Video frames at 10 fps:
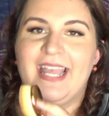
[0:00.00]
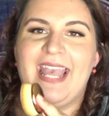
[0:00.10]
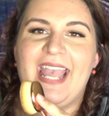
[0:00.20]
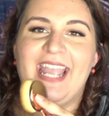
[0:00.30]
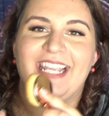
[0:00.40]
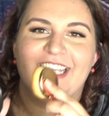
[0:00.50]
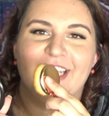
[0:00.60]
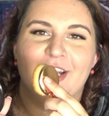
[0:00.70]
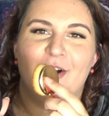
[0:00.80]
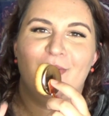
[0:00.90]
Hey,
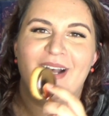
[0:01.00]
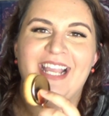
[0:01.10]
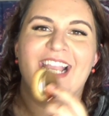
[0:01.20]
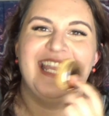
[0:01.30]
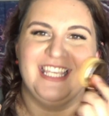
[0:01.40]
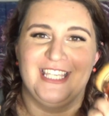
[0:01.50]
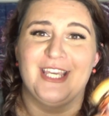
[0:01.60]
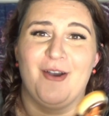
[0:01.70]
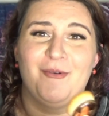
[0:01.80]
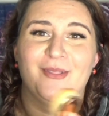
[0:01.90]
you know what?
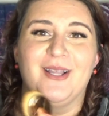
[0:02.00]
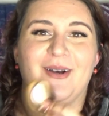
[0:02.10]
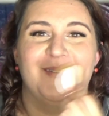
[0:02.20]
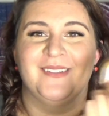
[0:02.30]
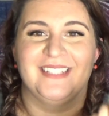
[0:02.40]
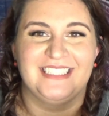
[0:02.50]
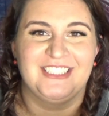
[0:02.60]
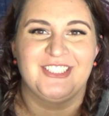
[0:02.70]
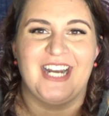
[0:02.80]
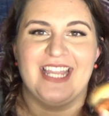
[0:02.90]
YOLO.
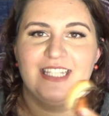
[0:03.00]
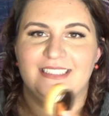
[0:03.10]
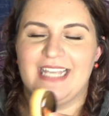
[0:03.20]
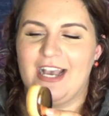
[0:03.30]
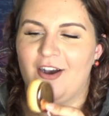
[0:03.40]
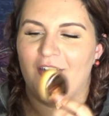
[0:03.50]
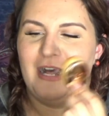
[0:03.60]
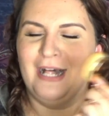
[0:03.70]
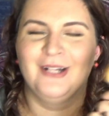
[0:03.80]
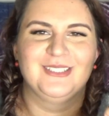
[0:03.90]
Let's try this out.
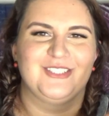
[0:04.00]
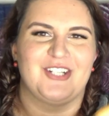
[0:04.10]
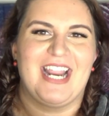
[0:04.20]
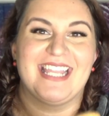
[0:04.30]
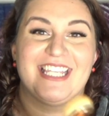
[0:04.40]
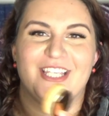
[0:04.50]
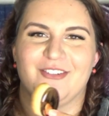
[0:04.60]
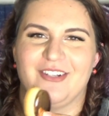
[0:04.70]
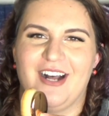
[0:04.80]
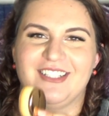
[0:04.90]
I'll try
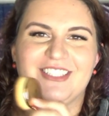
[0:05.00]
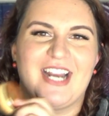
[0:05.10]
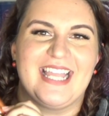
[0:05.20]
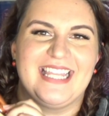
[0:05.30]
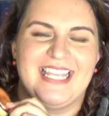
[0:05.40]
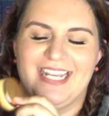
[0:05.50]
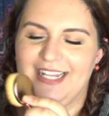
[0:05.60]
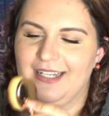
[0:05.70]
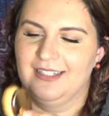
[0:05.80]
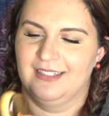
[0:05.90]
the I'll try the
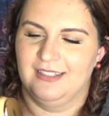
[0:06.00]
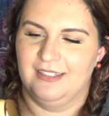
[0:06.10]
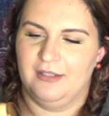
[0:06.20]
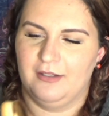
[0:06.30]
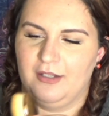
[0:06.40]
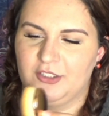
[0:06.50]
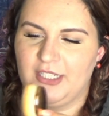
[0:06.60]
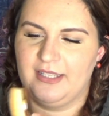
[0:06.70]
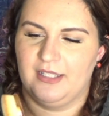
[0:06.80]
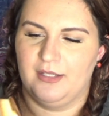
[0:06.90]
uh, I'll
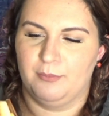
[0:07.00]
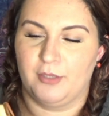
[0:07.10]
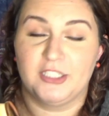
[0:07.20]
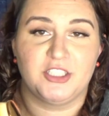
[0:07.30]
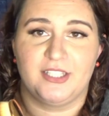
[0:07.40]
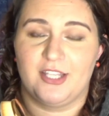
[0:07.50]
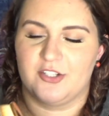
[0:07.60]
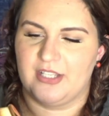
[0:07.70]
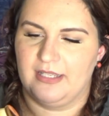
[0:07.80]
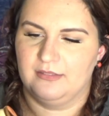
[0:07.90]
try the brush on the other
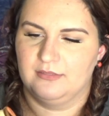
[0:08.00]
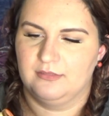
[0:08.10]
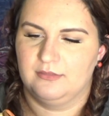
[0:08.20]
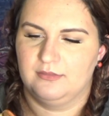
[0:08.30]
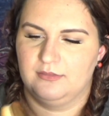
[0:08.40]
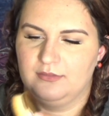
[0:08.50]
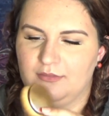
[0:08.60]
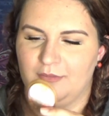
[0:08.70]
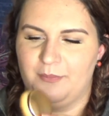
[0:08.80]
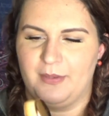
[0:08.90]
side.
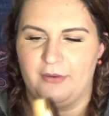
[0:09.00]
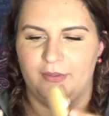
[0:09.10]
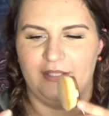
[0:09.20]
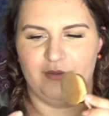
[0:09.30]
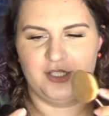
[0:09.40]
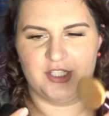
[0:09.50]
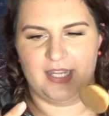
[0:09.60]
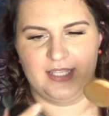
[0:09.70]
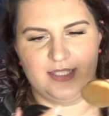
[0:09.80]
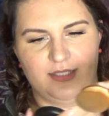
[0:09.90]
But I really want to try
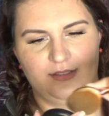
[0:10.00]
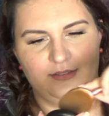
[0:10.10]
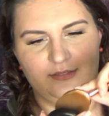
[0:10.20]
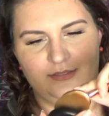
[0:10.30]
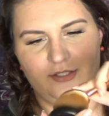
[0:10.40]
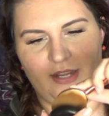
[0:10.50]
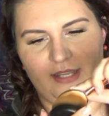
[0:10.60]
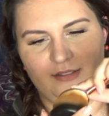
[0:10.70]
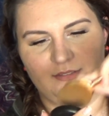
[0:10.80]
this. Okay.